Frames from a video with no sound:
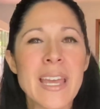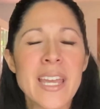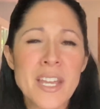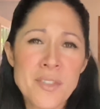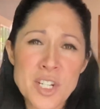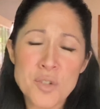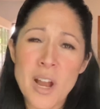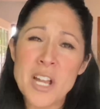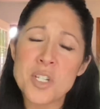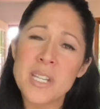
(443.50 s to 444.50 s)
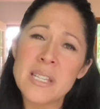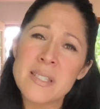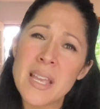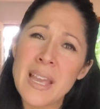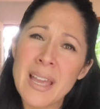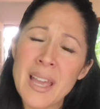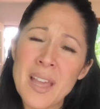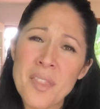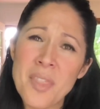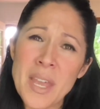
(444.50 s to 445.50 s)
In the tragedies,
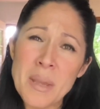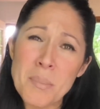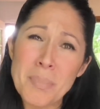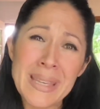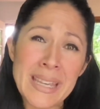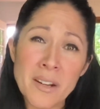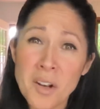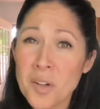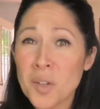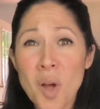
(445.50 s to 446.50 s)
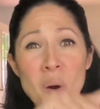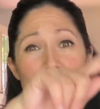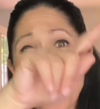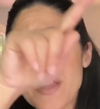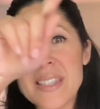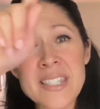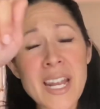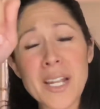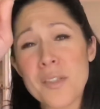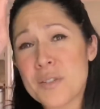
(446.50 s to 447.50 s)
they begin on a low, and then
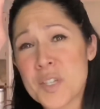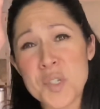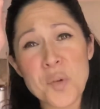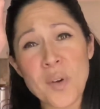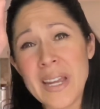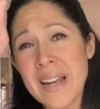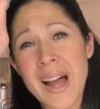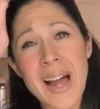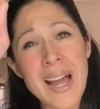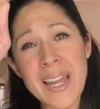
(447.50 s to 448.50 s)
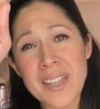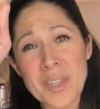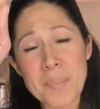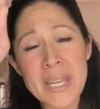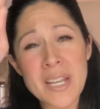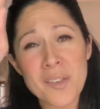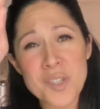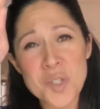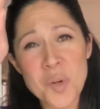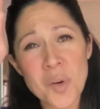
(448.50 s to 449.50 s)
suddenly there's this great high at the peak of the
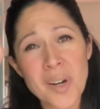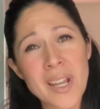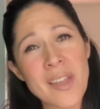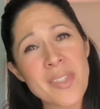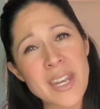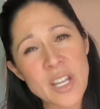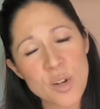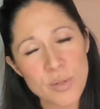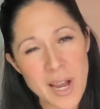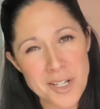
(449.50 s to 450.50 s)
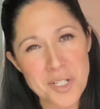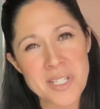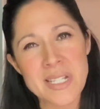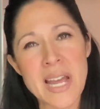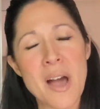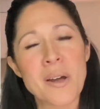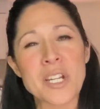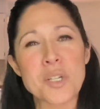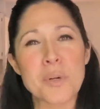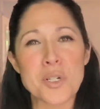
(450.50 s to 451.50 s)
story, and then it crashes down
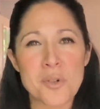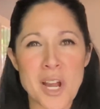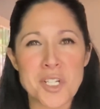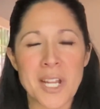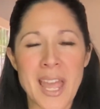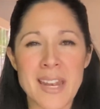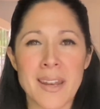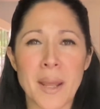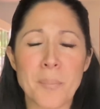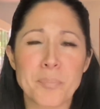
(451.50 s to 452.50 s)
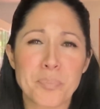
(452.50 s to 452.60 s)
into a tragic ending.